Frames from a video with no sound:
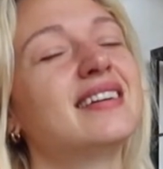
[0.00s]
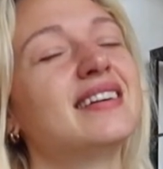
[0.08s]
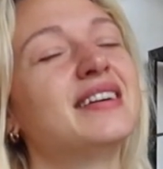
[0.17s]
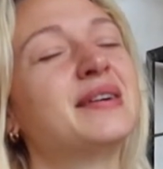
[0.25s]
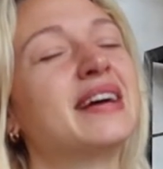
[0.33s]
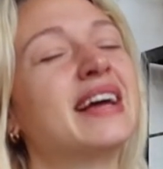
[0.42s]

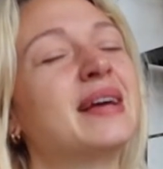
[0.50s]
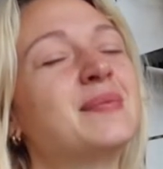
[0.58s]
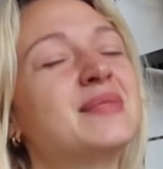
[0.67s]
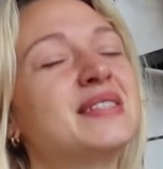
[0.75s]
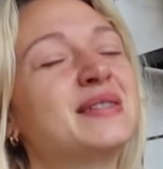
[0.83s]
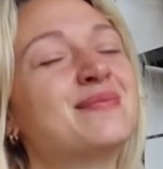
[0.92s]
your
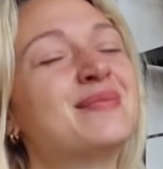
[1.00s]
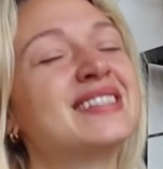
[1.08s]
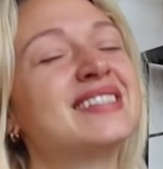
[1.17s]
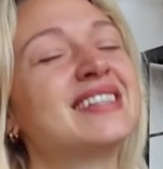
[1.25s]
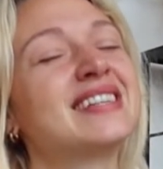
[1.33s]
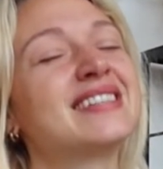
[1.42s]
hips, your
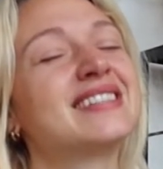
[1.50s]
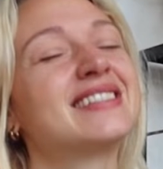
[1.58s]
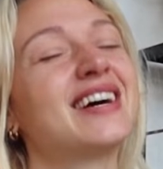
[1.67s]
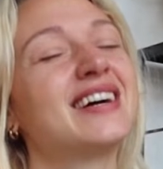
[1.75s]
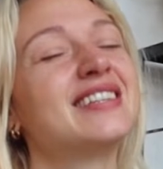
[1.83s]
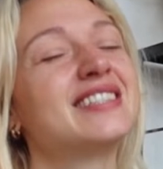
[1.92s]
buttocks
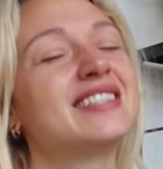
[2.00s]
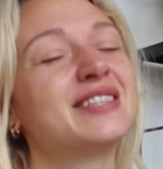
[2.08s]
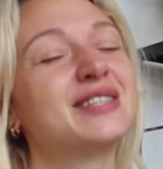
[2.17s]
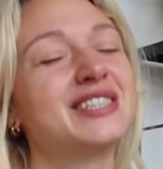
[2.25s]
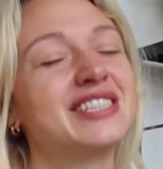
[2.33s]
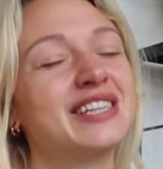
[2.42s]
touch the
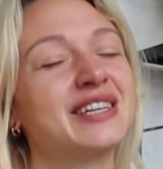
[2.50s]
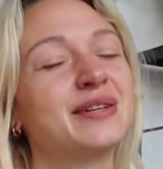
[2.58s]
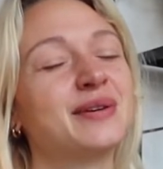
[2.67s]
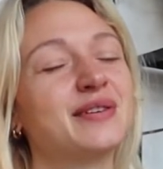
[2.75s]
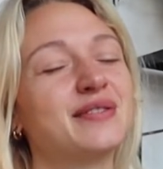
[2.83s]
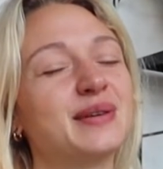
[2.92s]
cushion
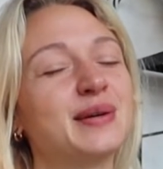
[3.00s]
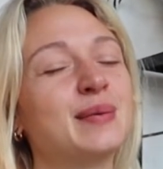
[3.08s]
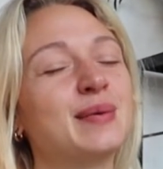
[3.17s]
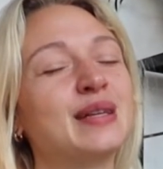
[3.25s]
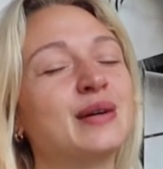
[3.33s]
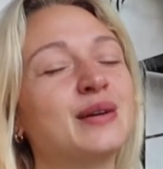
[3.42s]
or the floor
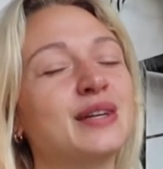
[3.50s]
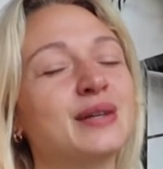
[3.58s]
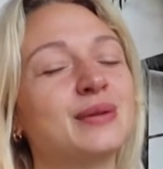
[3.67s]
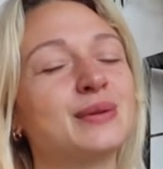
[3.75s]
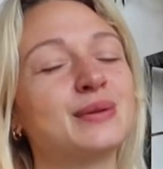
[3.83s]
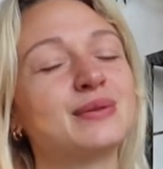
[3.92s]
below
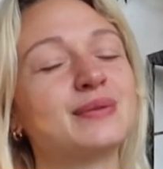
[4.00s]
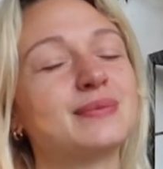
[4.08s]
you.